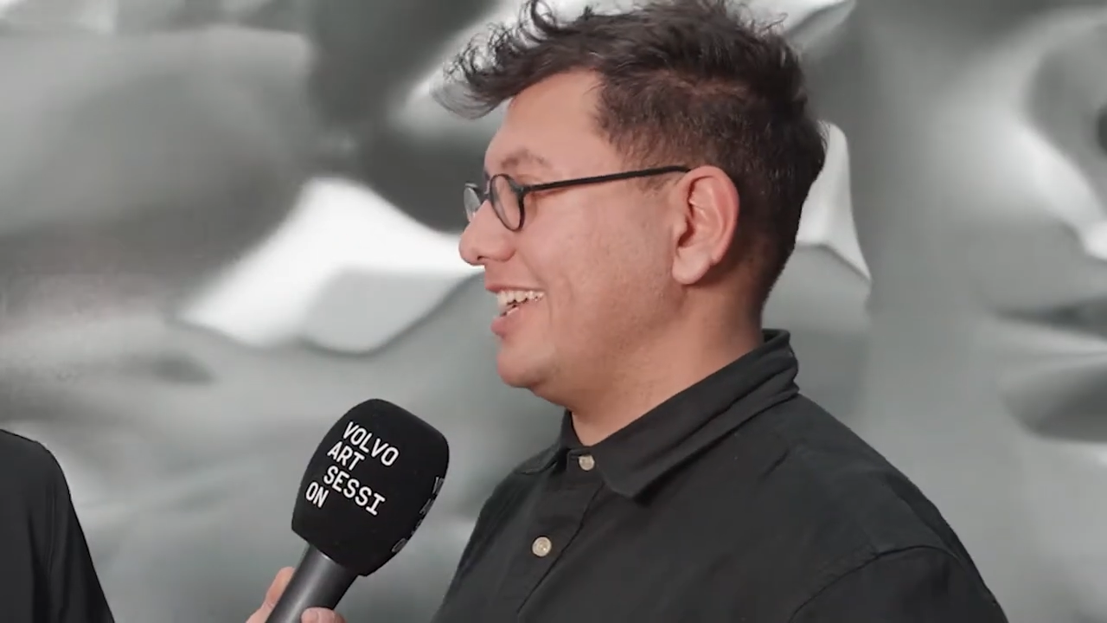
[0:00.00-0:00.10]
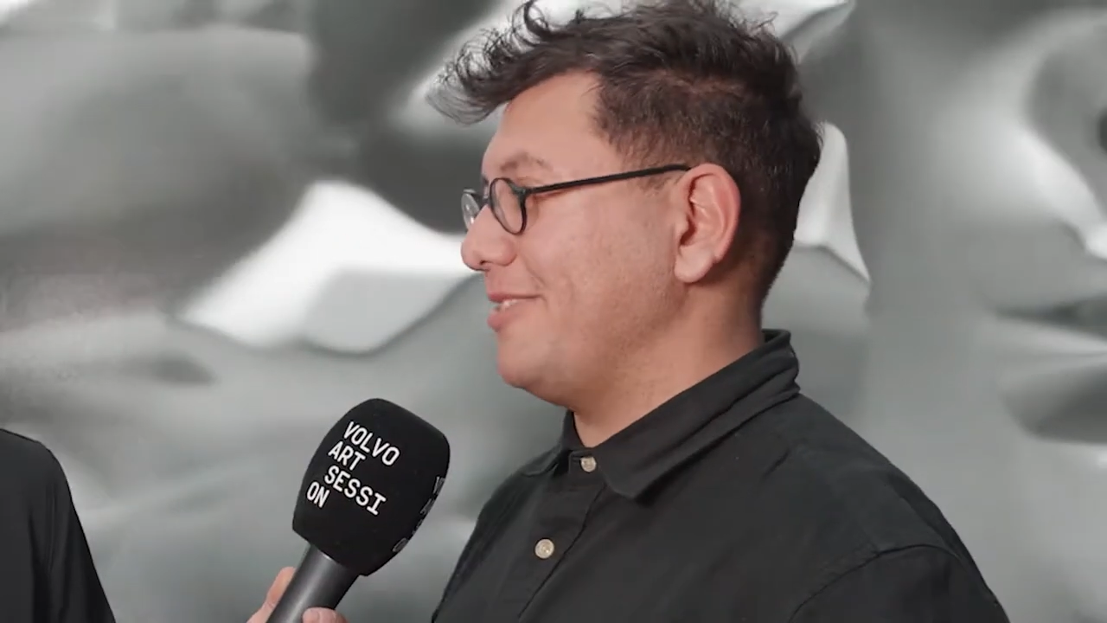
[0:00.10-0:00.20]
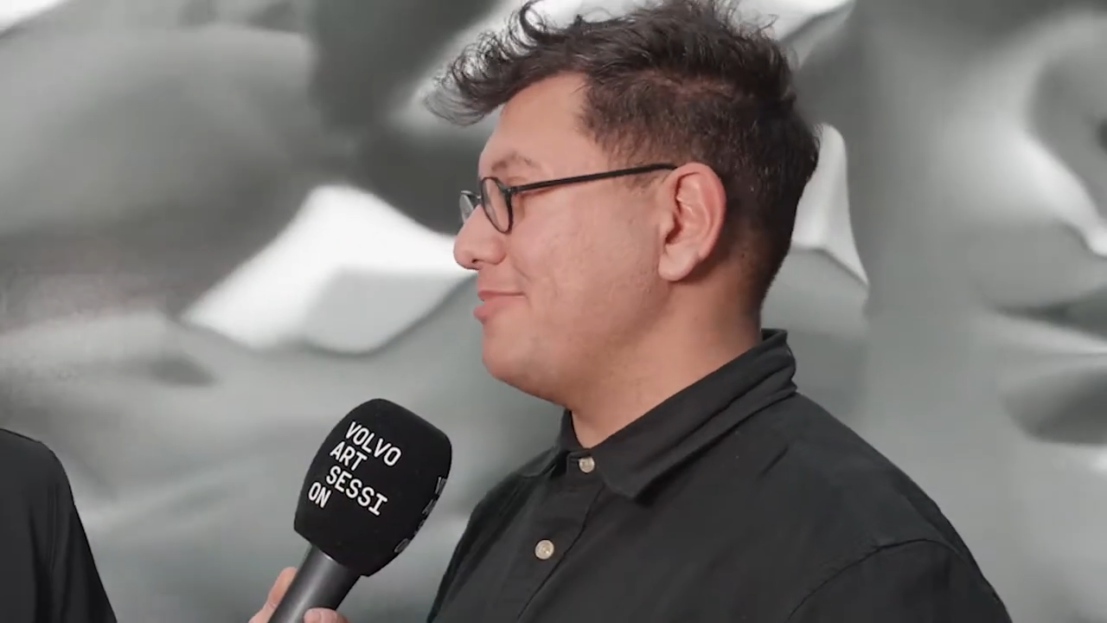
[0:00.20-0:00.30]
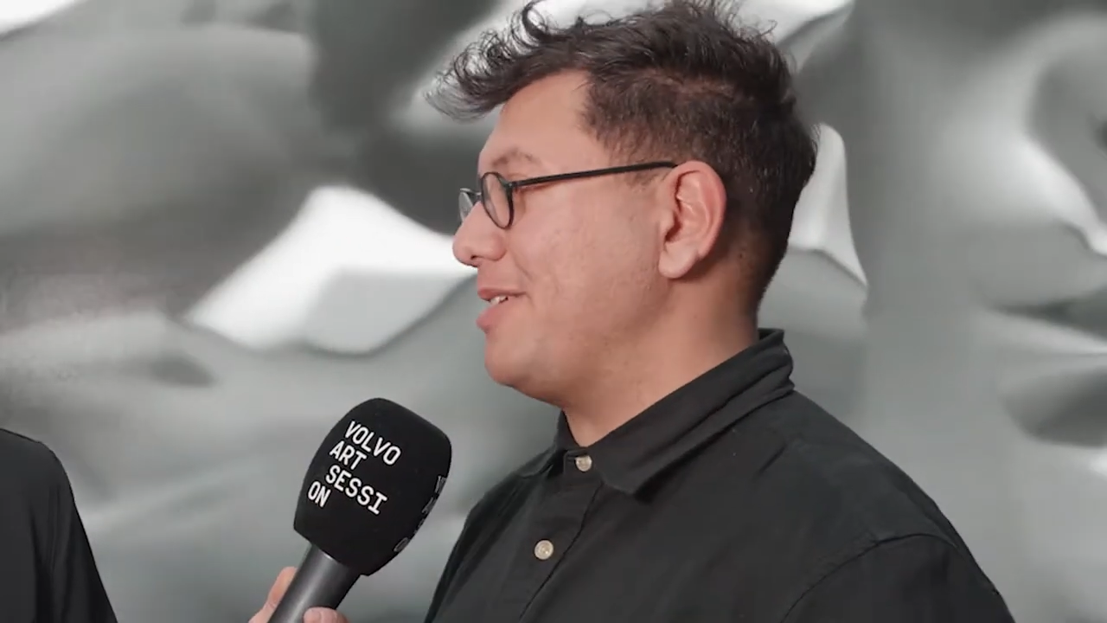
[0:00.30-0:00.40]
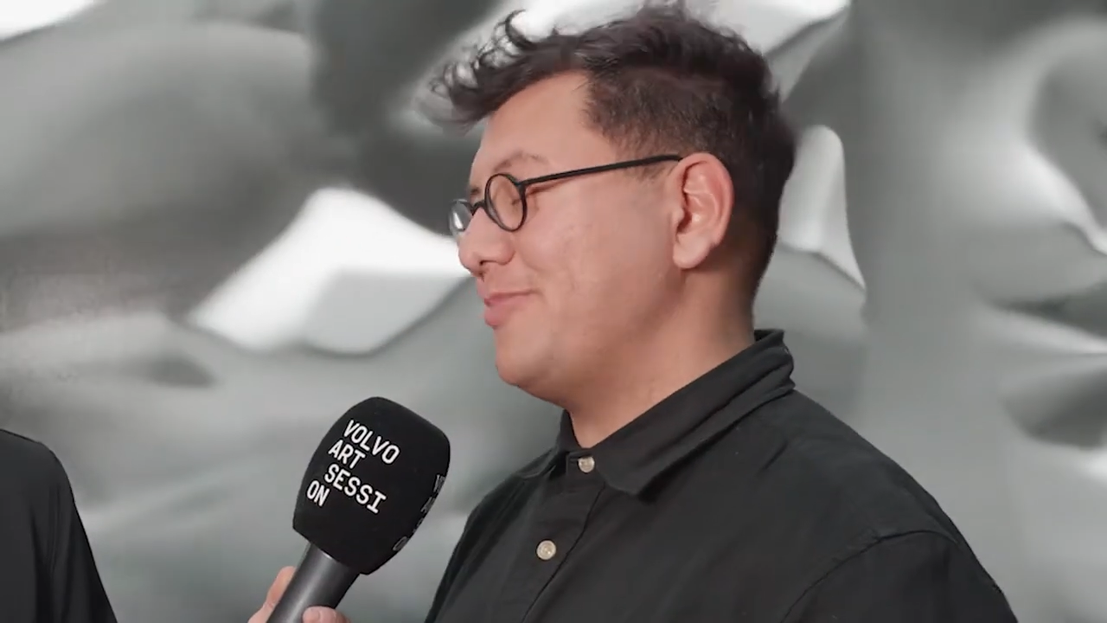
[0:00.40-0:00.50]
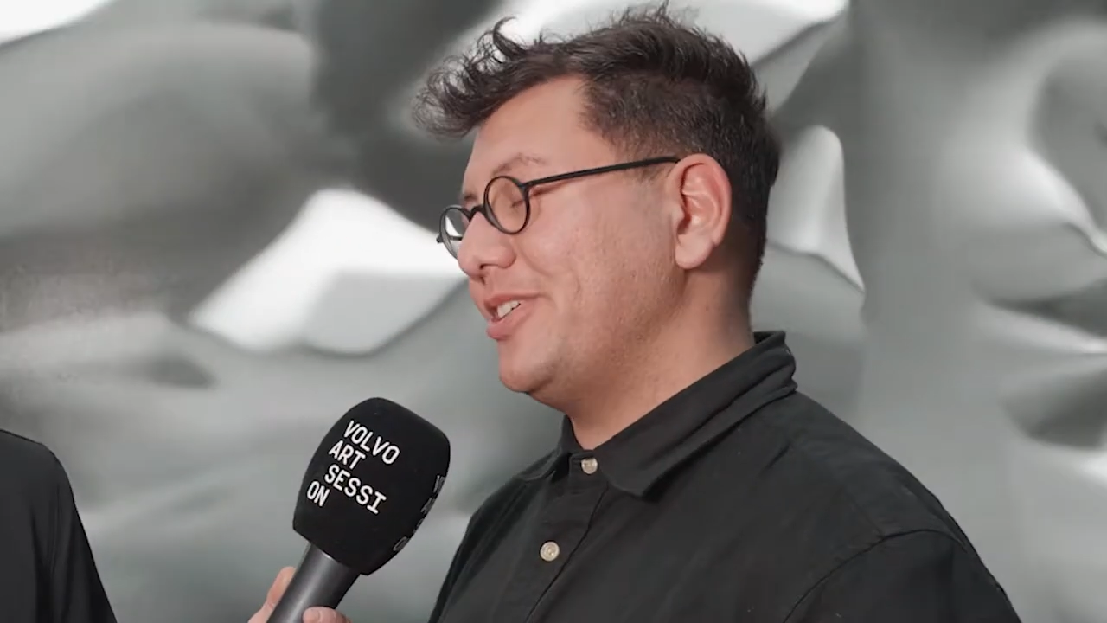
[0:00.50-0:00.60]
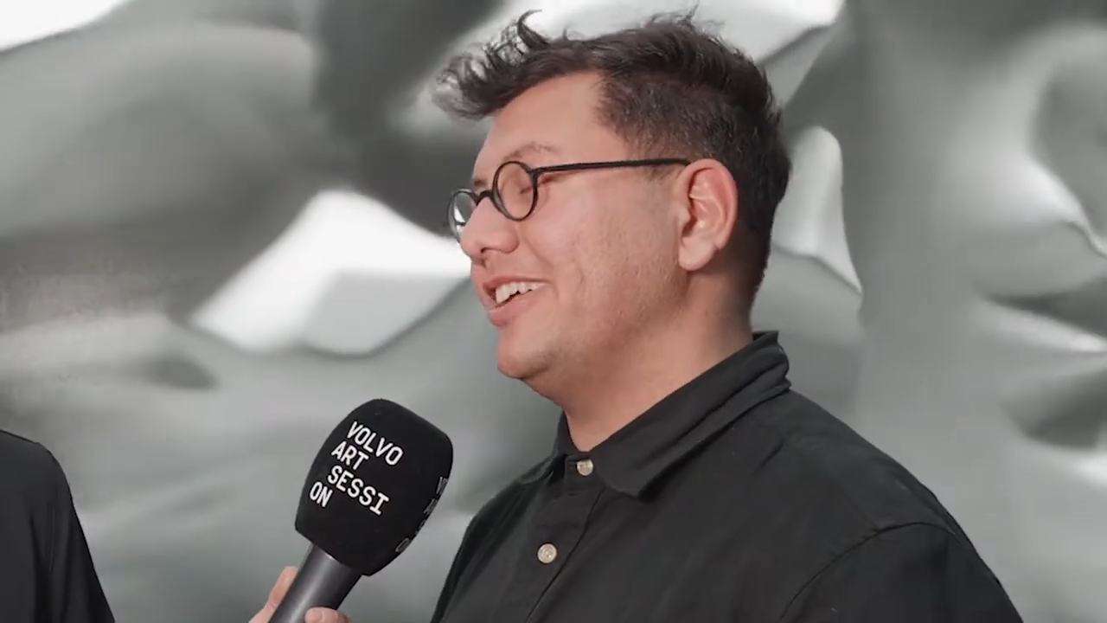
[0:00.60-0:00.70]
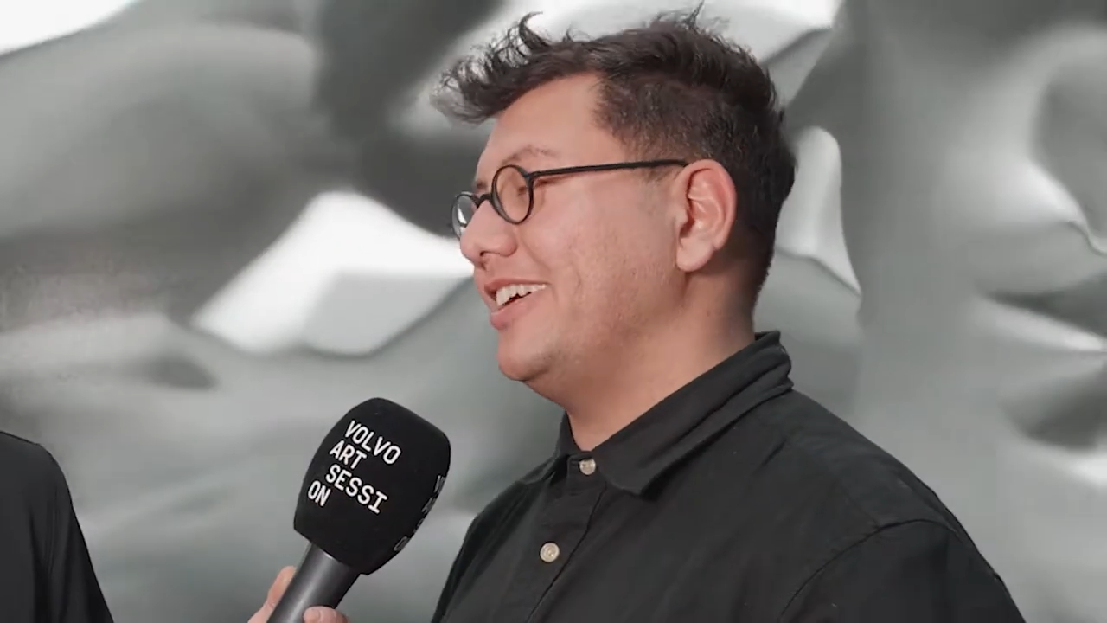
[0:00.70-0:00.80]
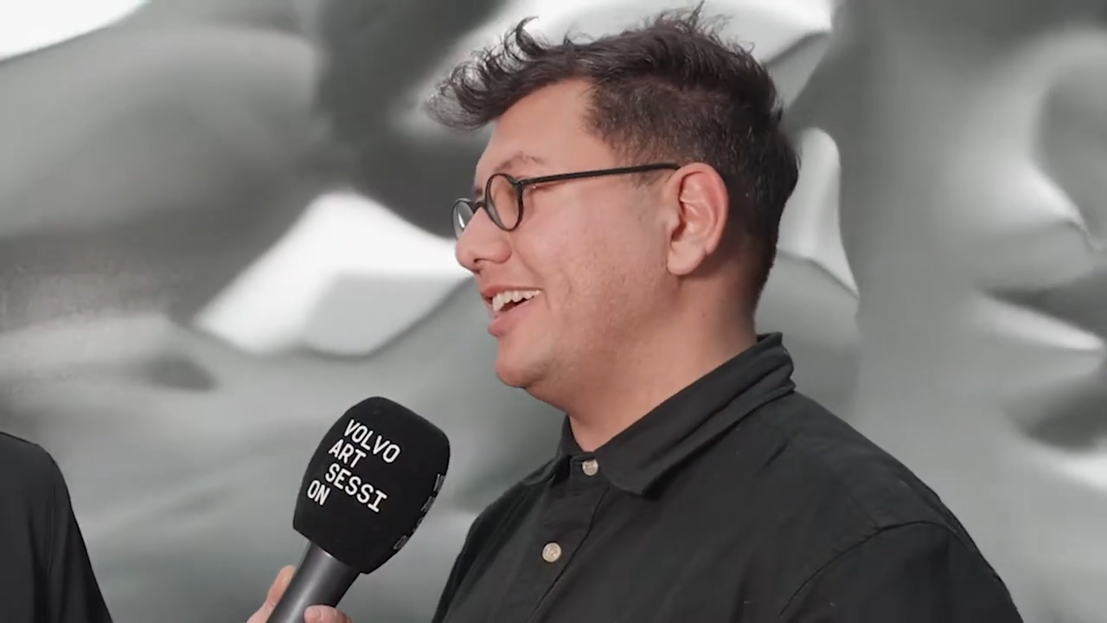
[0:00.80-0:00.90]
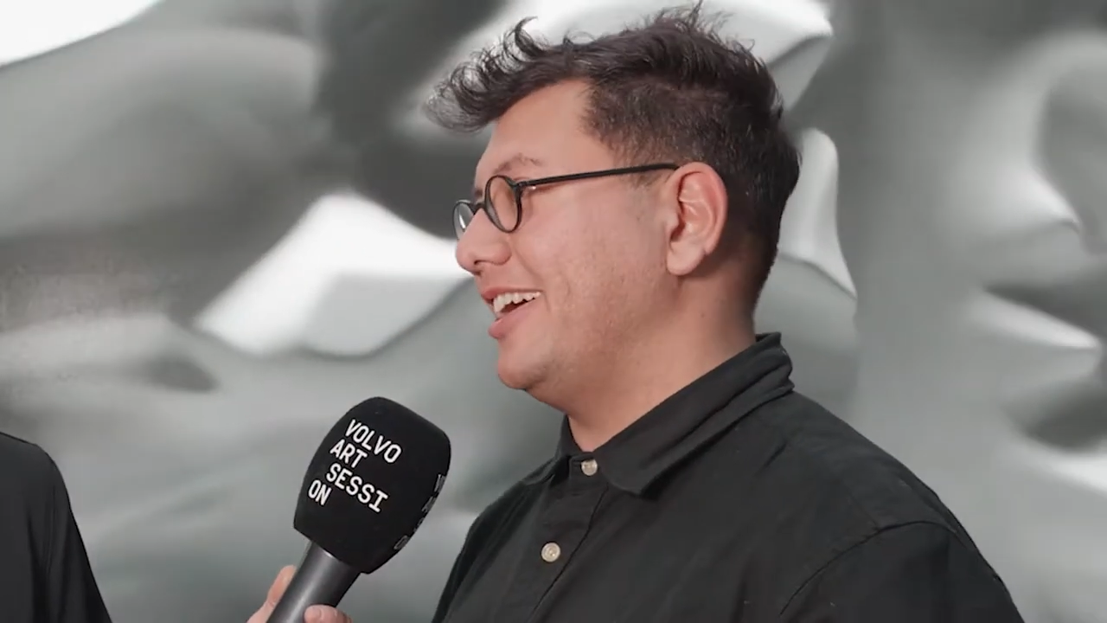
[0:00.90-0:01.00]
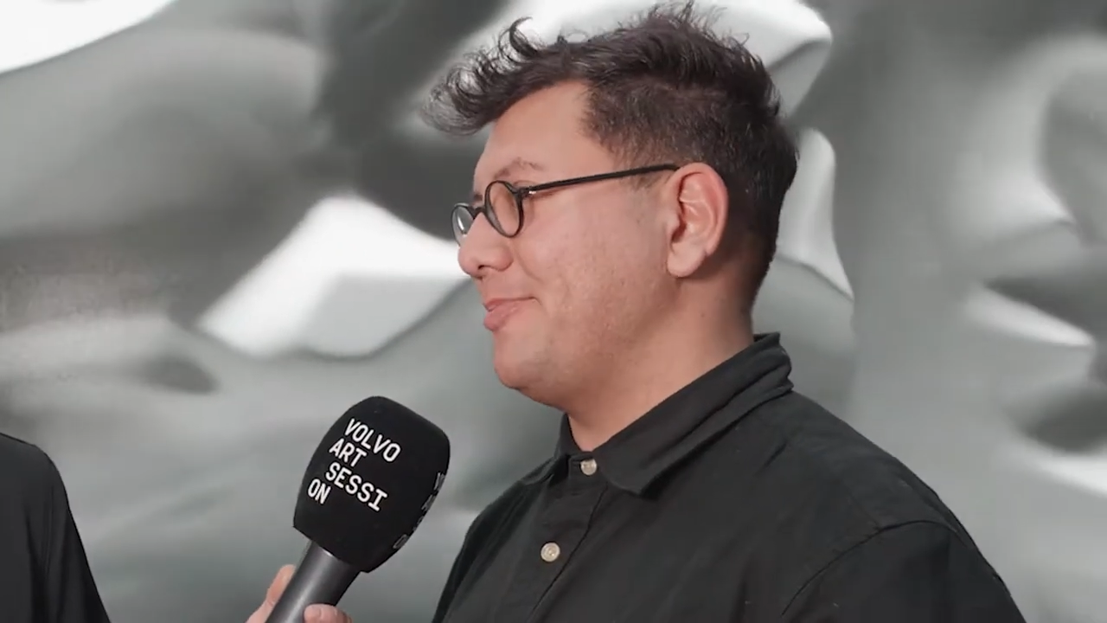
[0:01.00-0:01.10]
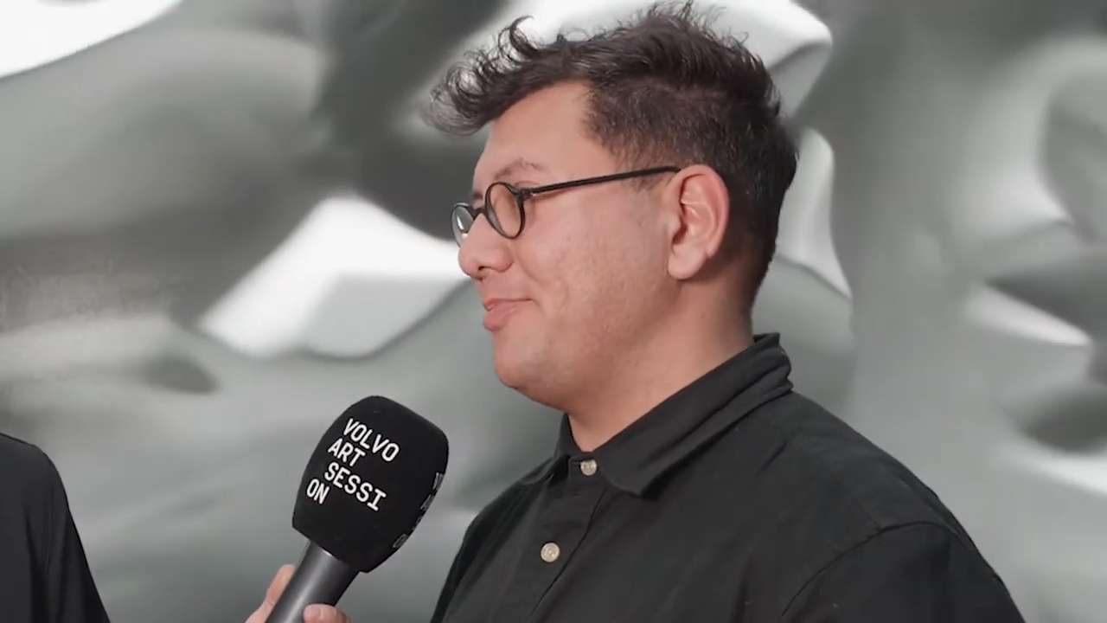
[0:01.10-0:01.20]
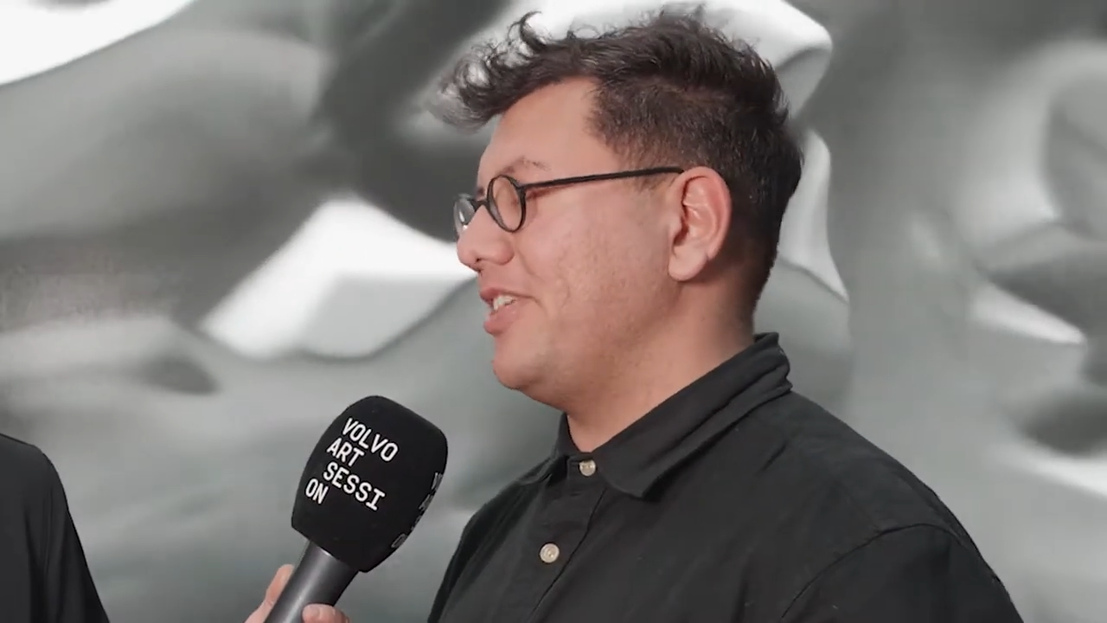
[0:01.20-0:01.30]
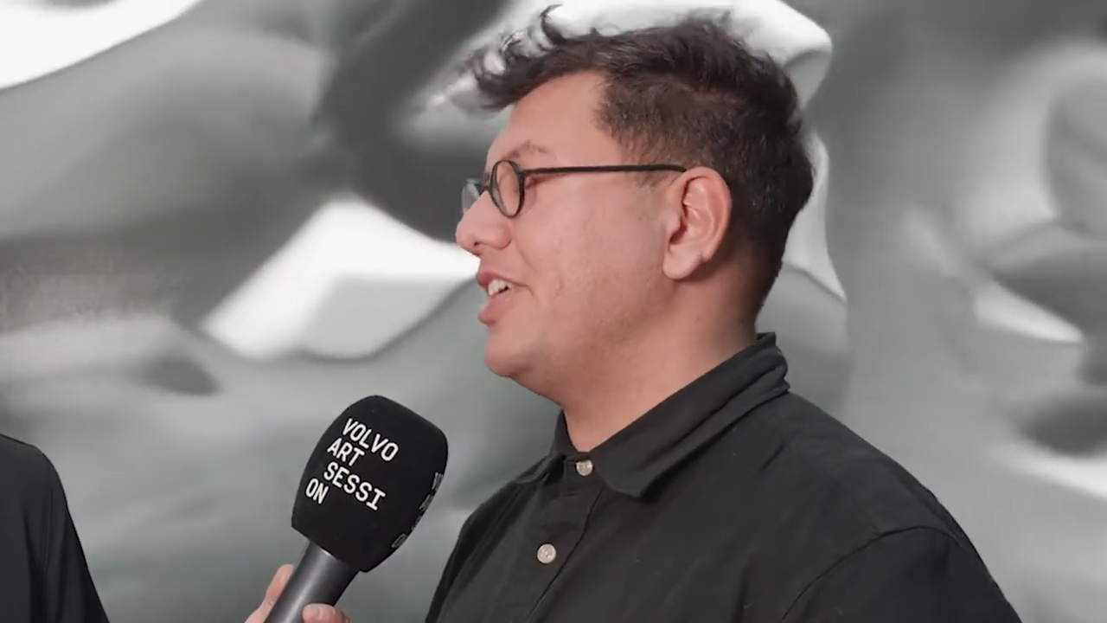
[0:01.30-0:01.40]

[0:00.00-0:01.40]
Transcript: and I'm I'm really um,